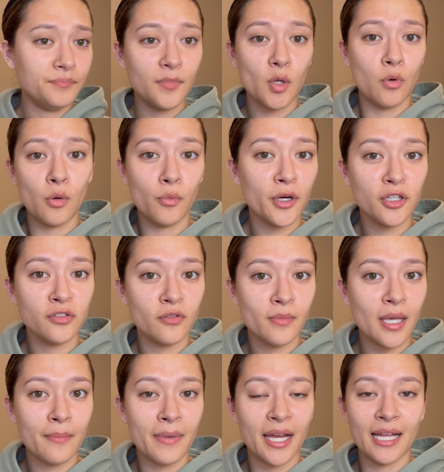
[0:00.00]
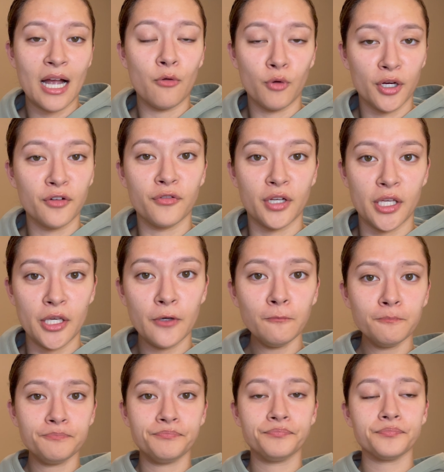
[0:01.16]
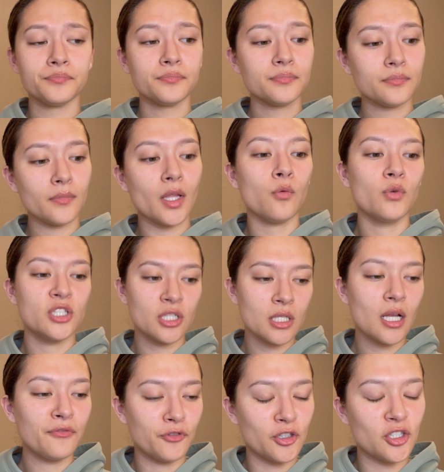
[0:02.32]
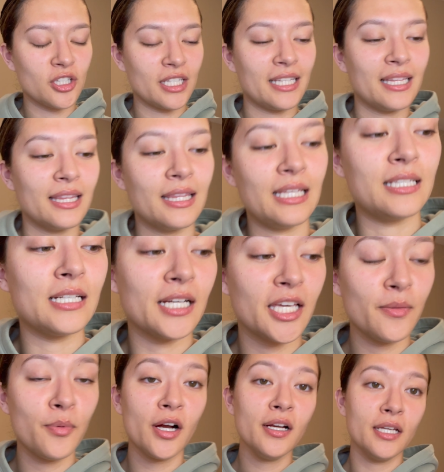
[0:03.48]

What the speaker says: what works for me might not work for you, which is unfortunately the sucky part.